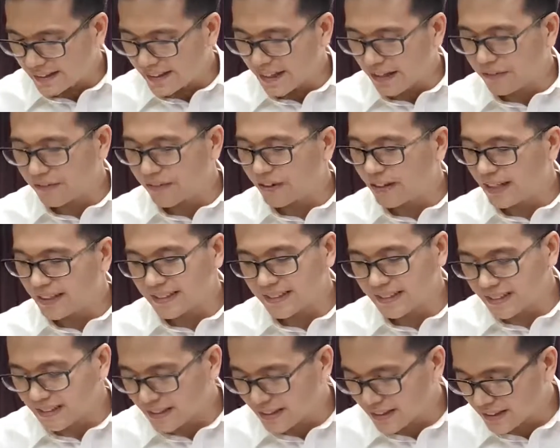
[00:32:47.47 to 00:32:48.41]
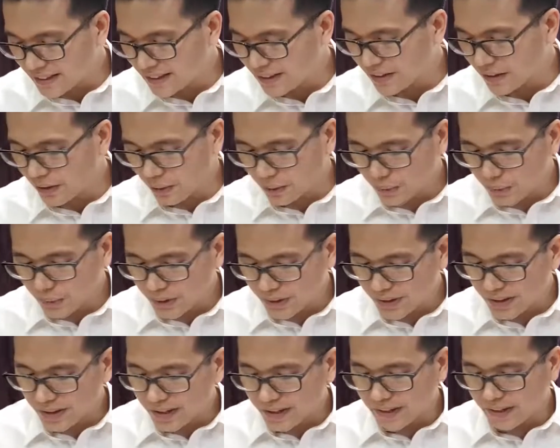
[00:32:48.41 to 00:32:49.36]
the everlasting God, the
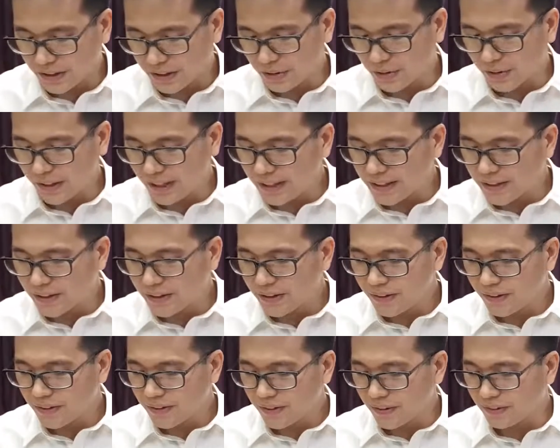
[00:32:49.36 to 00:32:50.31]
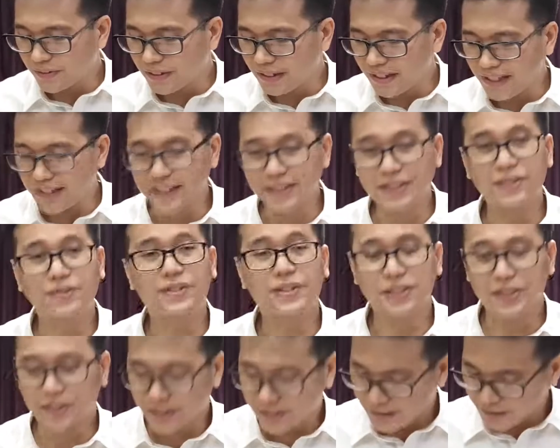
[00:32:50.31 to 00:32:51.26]
Lord, the creator of the ends of
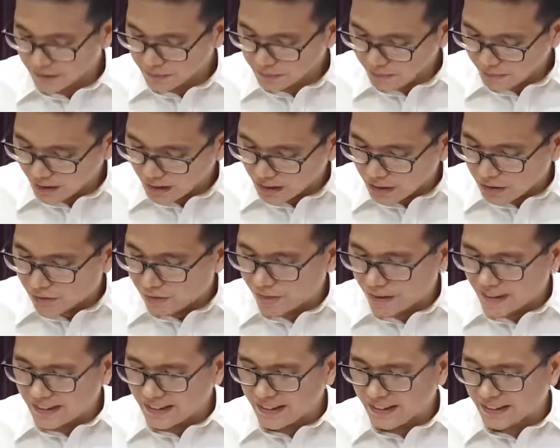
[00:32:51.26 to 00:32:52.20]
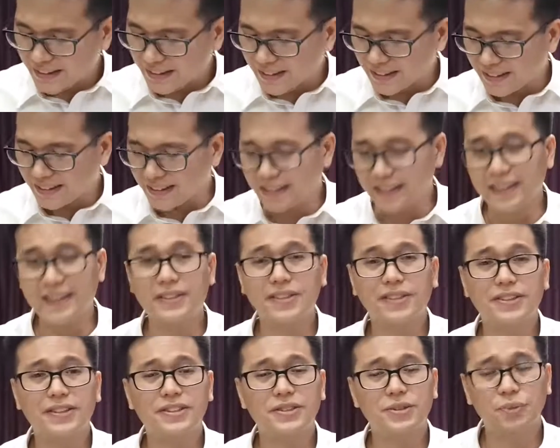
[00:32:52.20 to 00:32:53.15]
the earth, fainteth not,
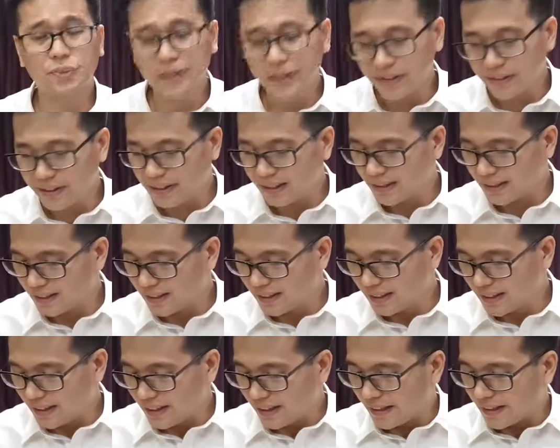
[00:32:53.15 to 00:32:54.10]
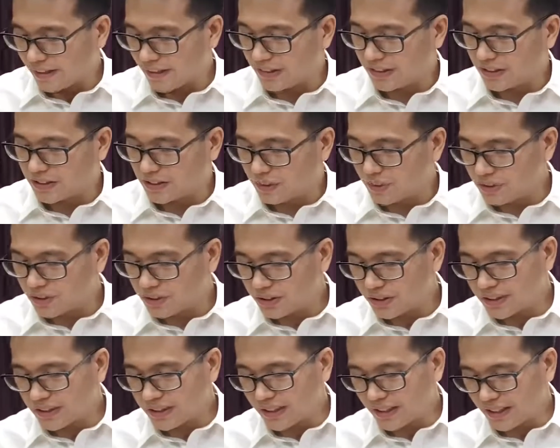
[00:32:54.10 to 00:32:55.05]
neither is weary. There is no
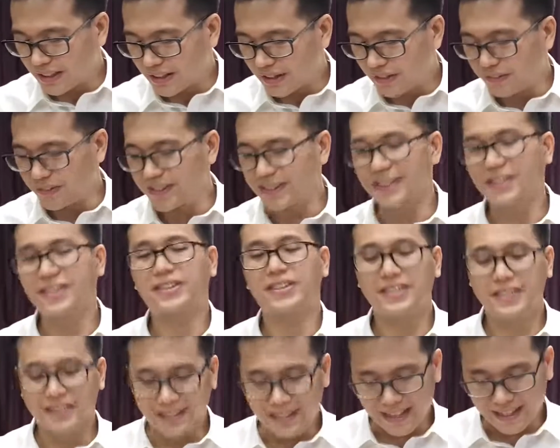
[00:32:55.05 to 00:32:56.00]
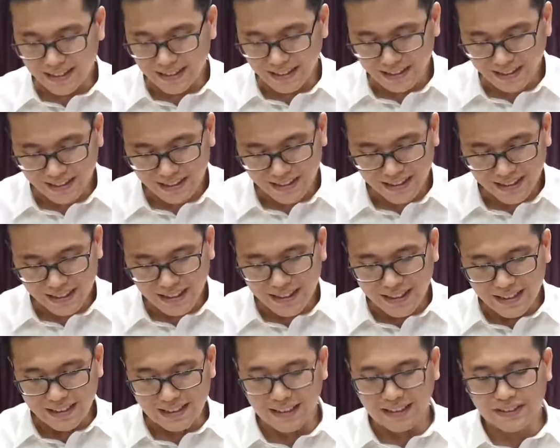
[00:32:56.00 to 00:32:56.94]
searching of his understanding.
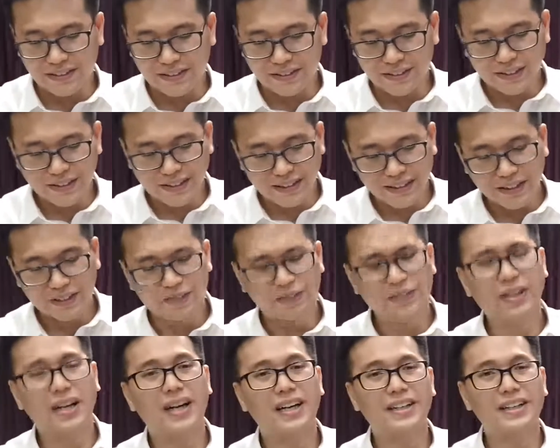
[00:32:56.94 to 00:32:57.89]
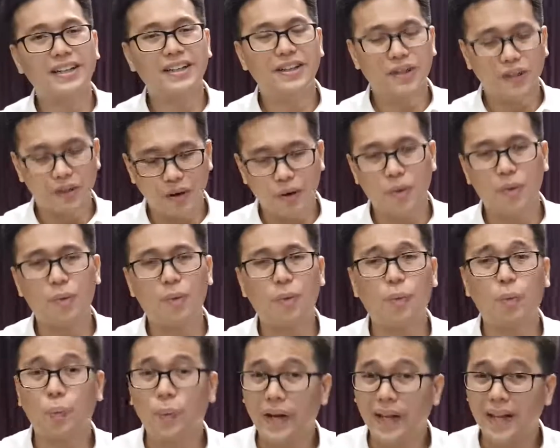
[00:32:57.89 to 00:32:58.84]
The eternity of God
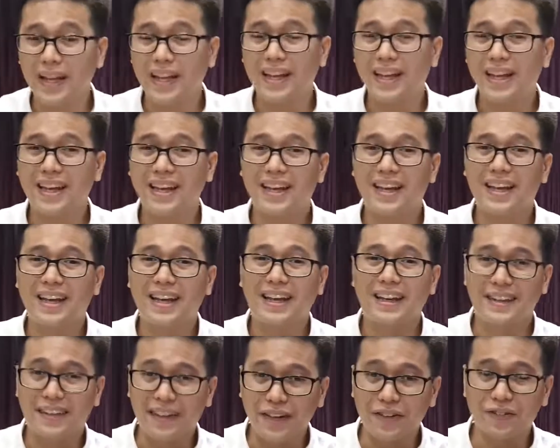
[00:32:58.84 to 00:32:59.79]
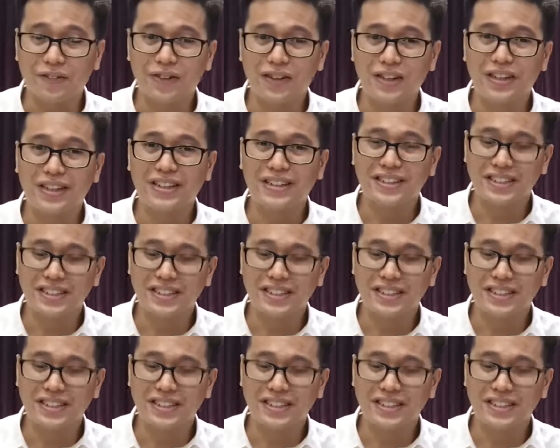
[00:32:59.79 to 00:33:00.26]
will never